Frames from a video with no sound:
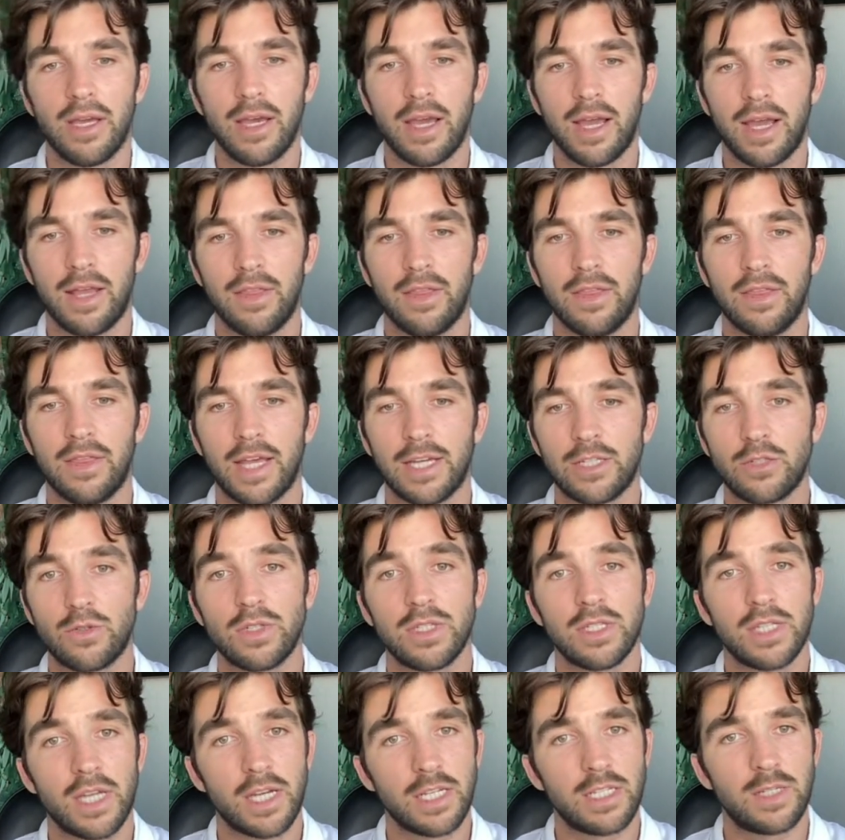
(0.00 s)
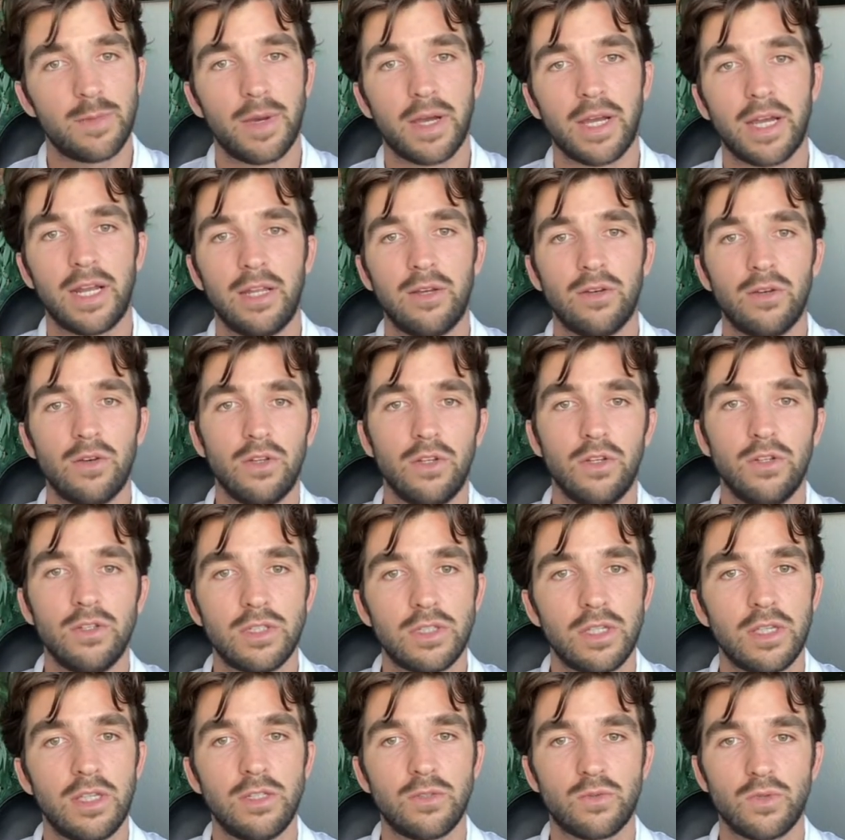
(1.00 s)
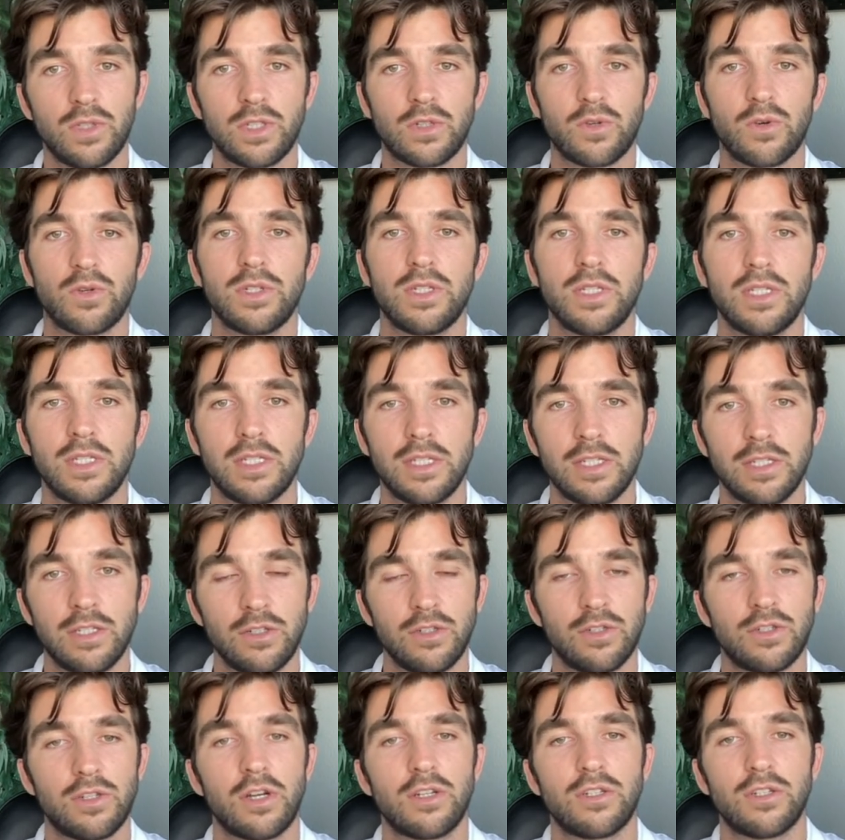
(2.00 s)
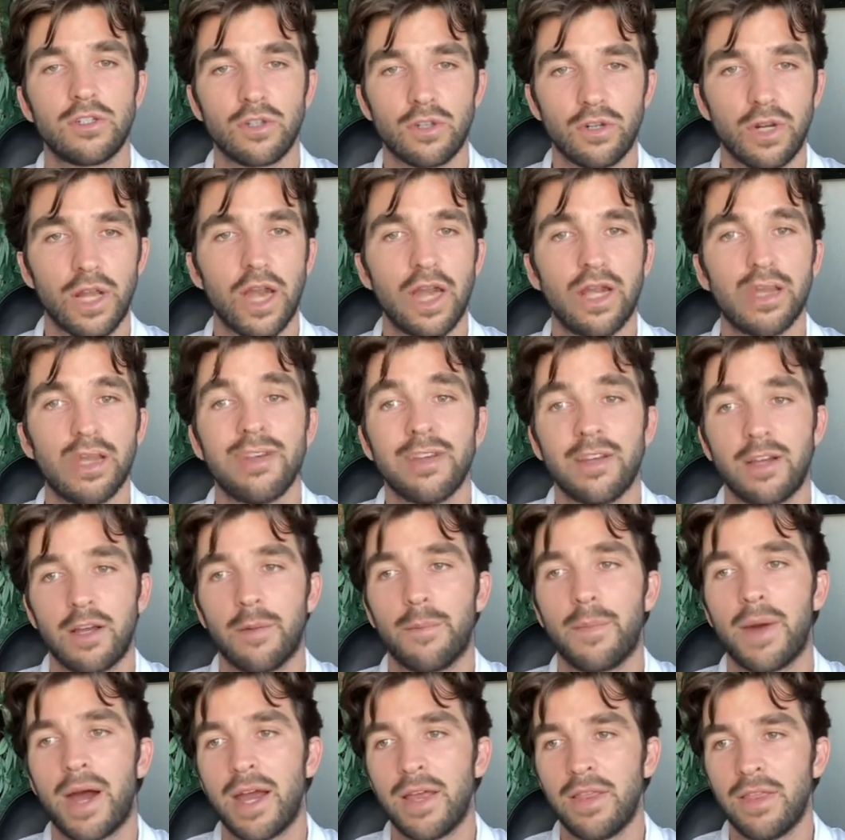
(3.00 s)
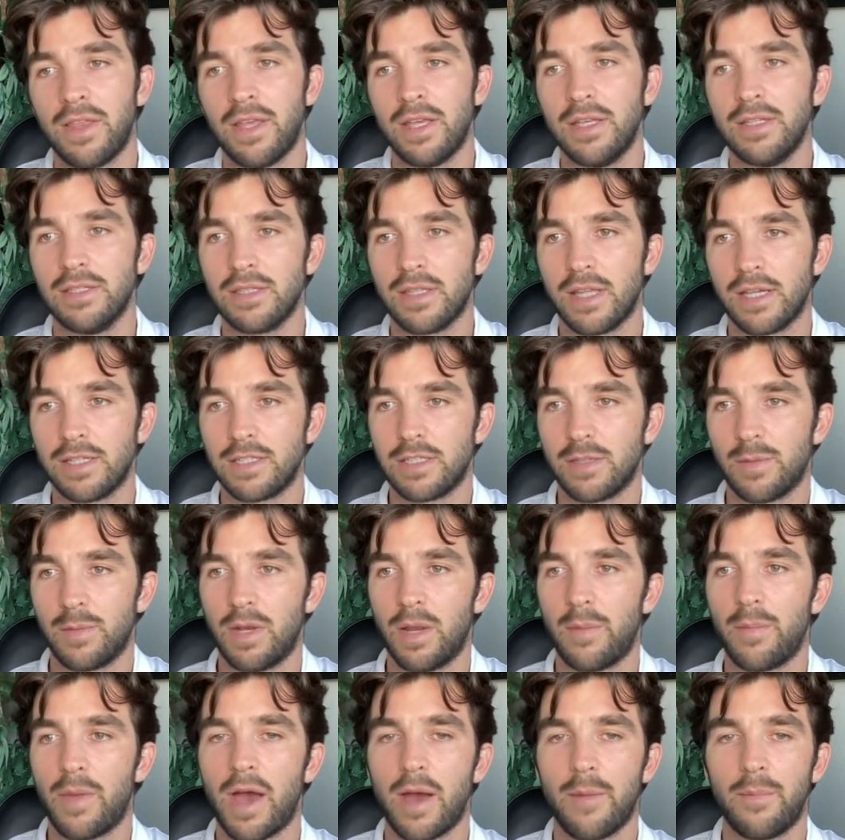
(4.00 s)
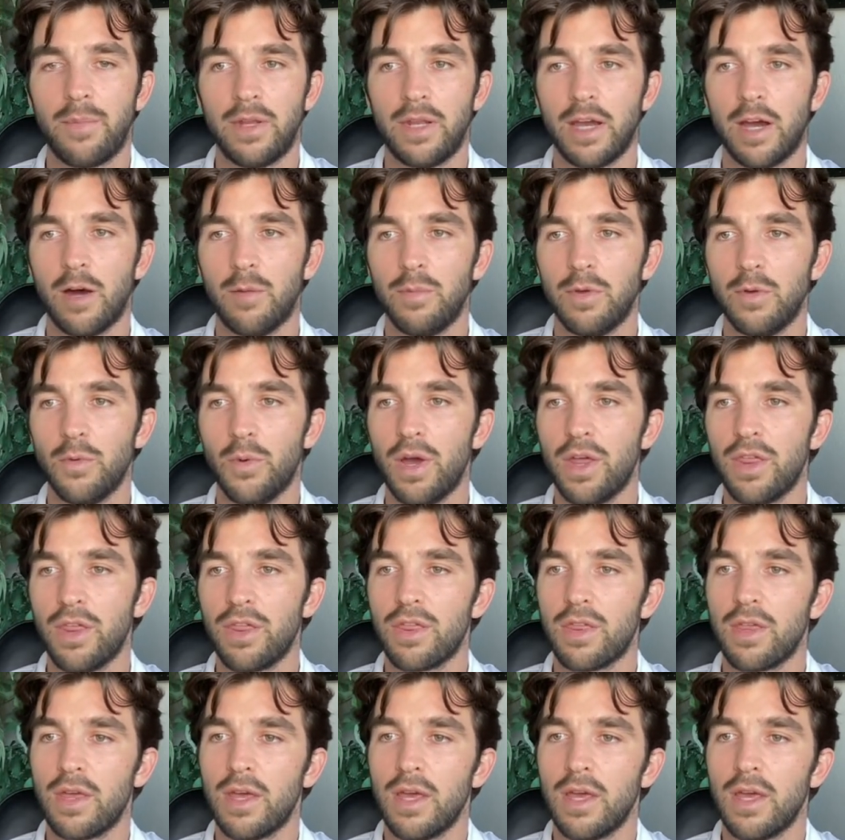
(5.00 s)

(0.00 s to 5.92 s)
And that's what's nice about getting used to these resources is you start to learn how you can combine these, and that's something I'm happy to help you with.